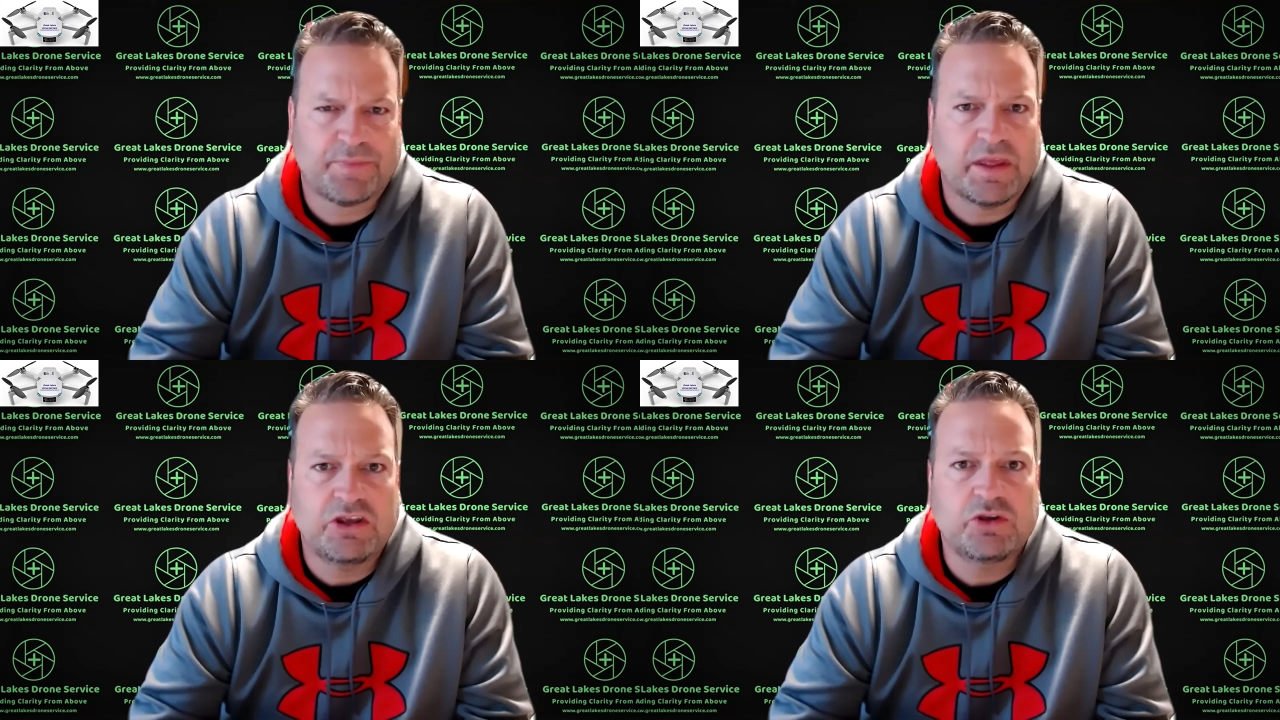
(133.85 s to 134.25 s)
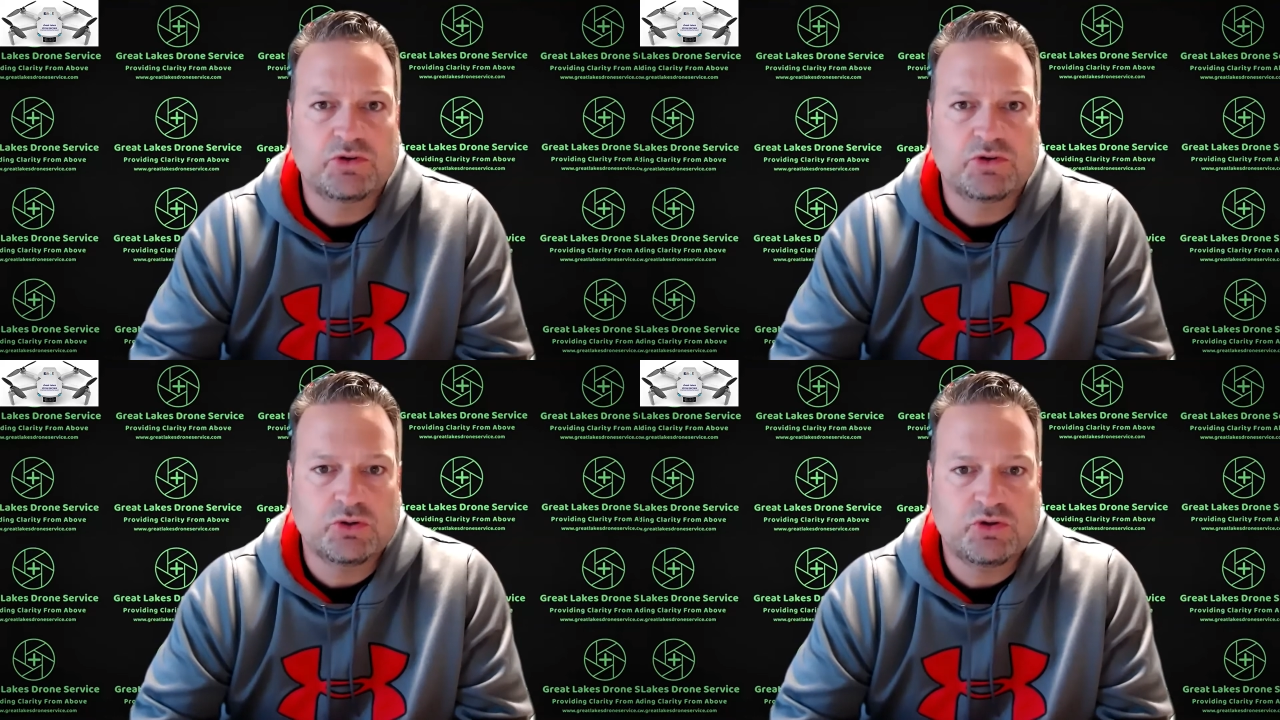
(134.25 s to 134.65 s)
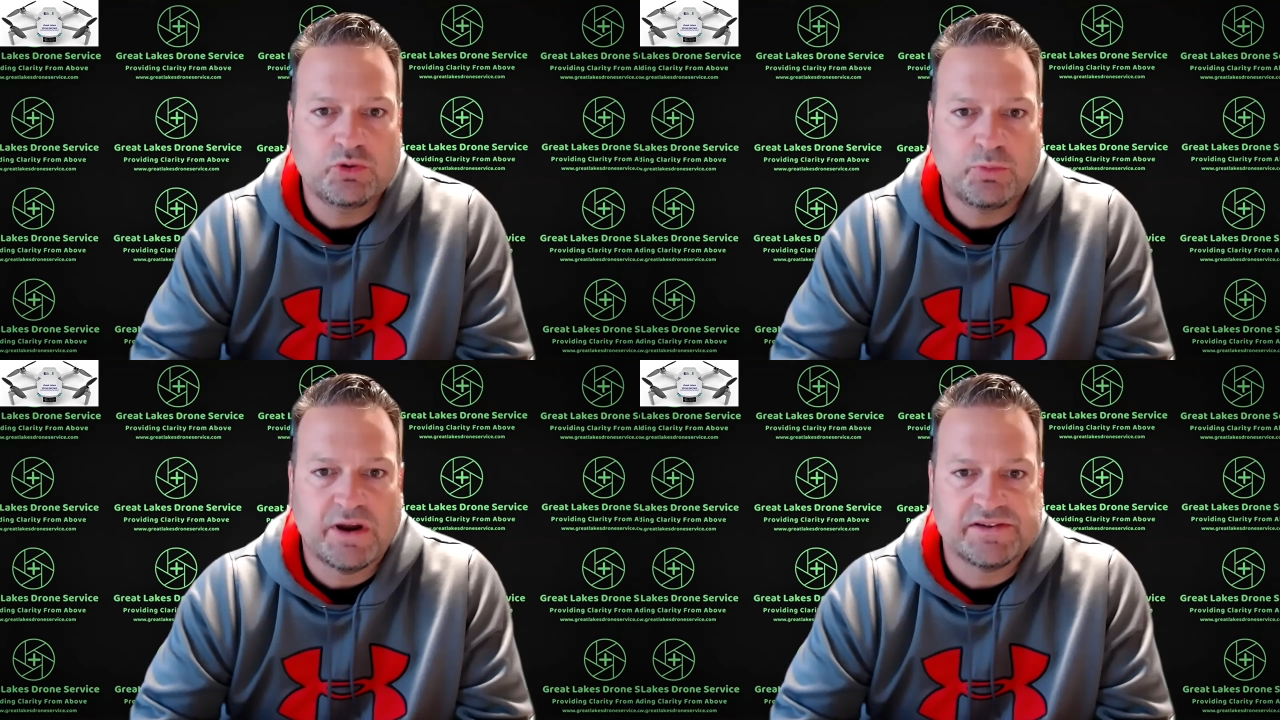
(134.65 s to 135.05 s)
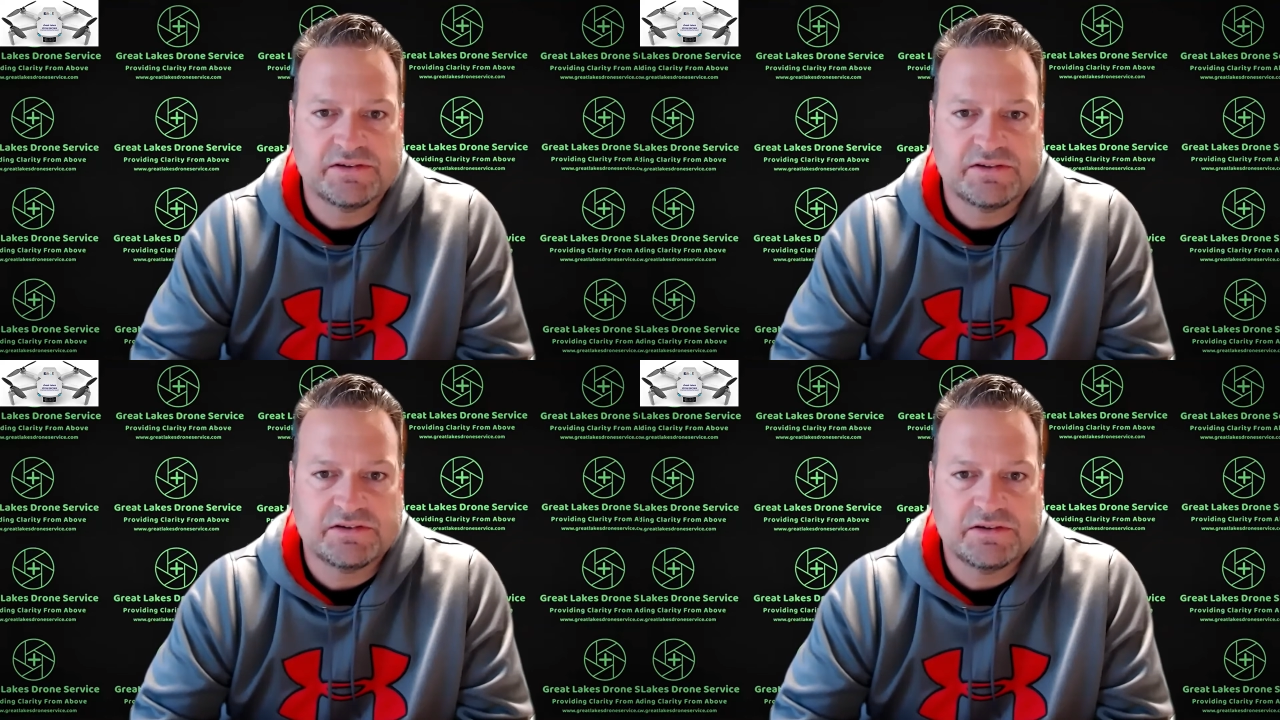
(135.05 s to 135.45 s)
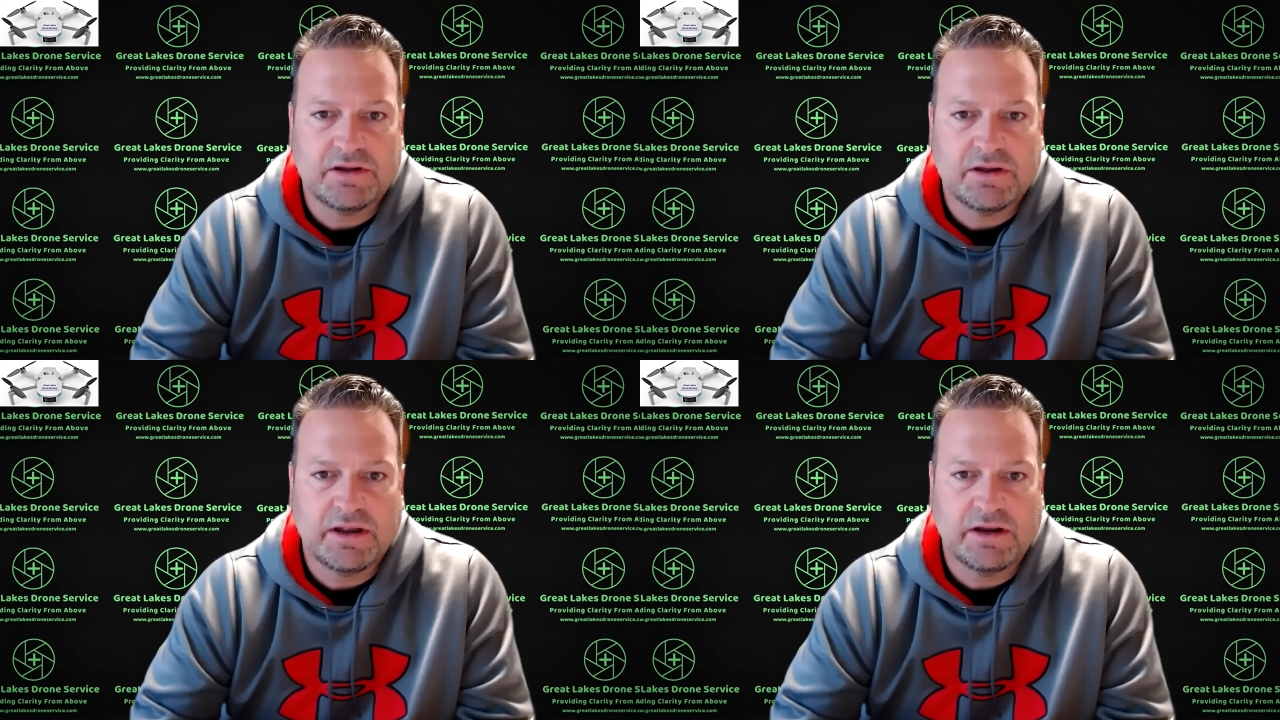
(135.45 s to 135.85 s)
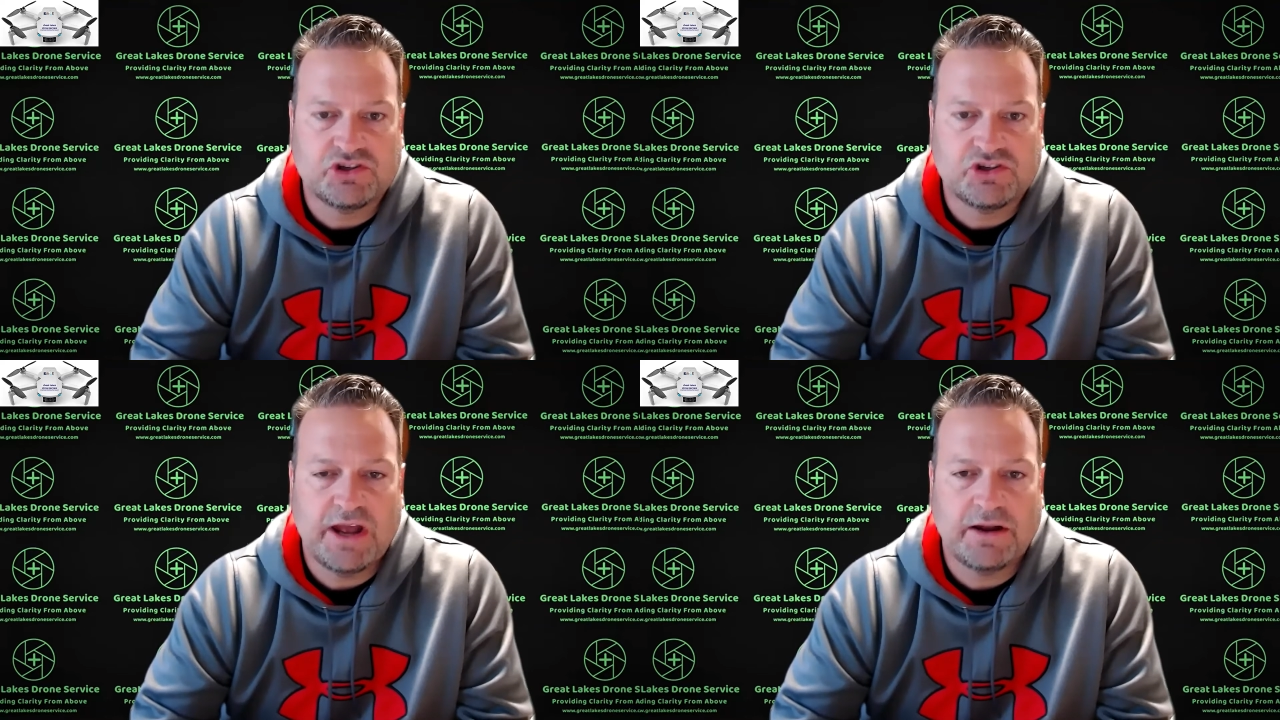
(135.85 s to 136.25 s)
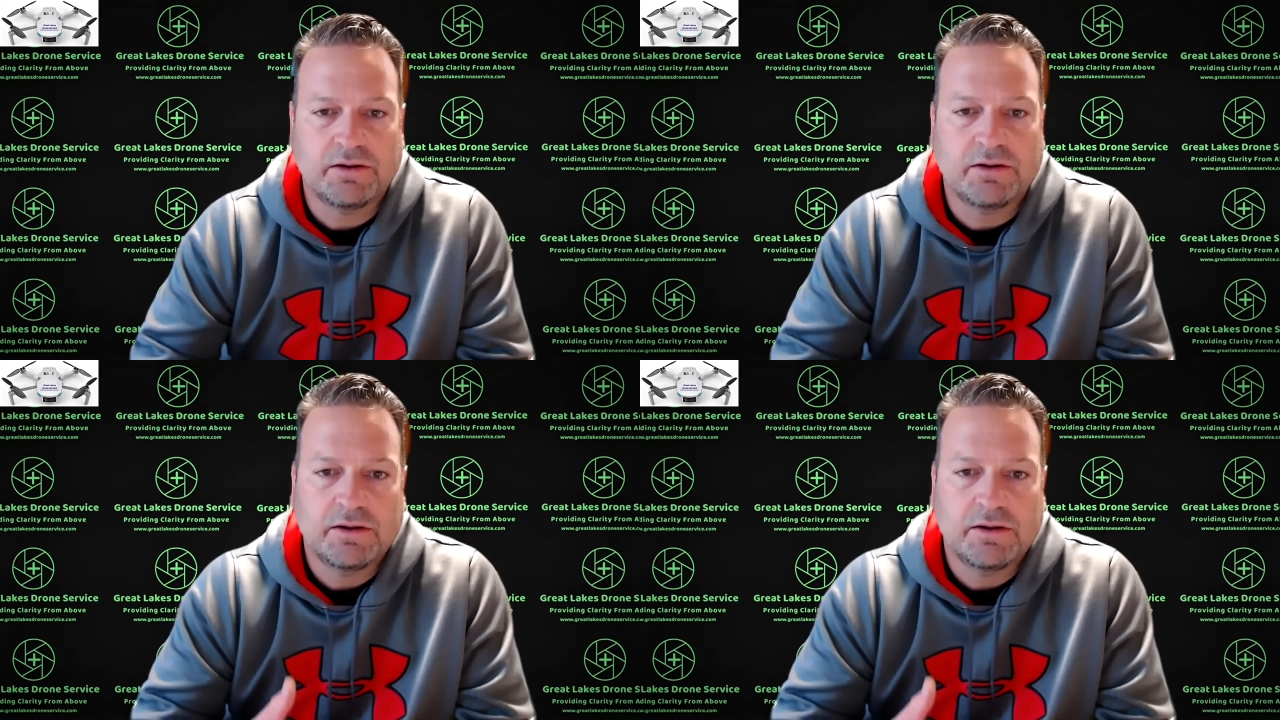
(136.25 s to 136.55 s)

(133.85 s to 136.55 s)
a huge YouTube presence and a channel,